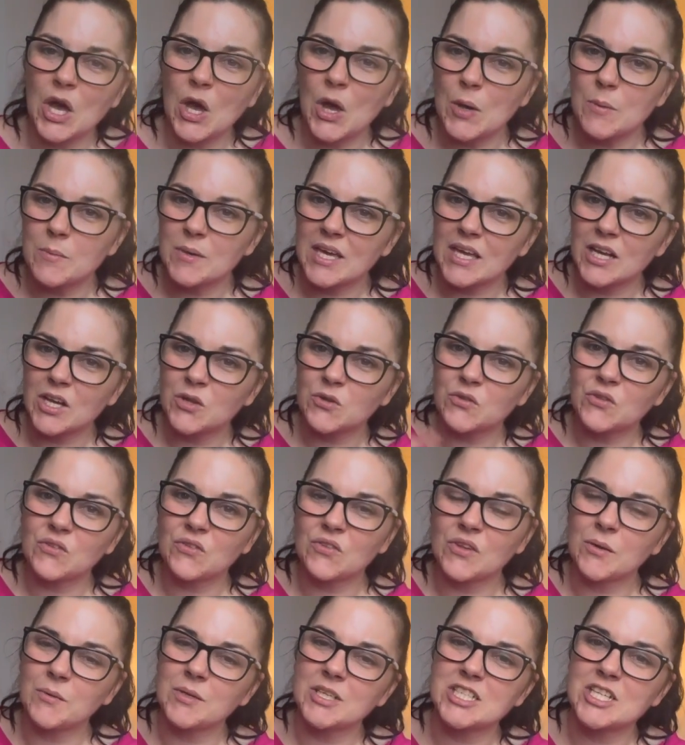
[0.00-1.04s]
I hope you get lots of
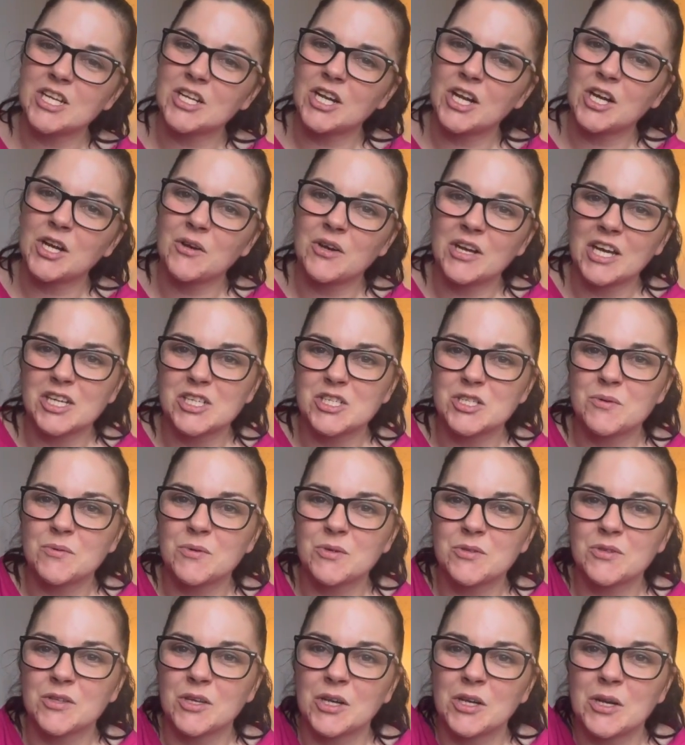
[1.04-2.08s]
sewing done, and I'll catch you
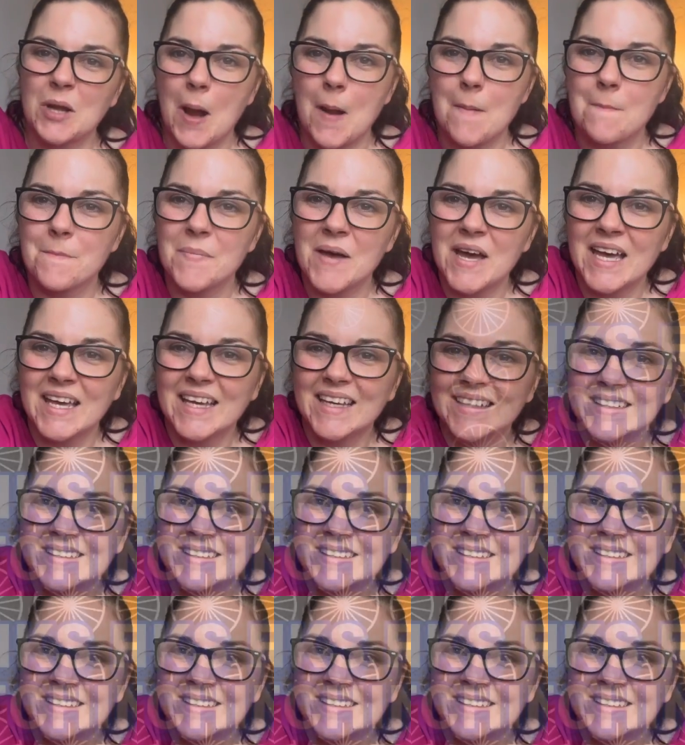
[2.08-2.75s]
all soon. Bye.